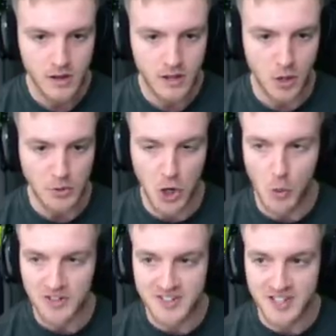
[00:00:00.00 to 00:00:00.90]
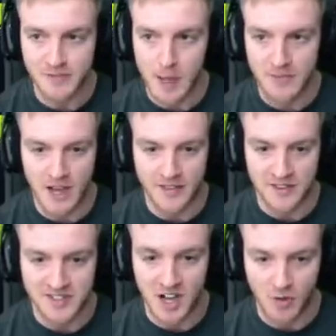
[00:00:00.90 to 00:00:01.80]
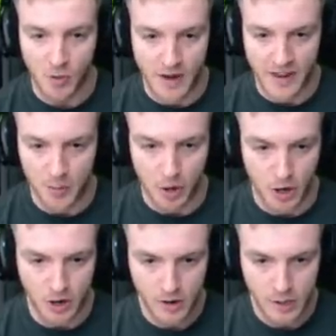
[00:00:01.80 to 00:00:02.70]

Yeah, we don't want us to give them the, the salvo right there, bro.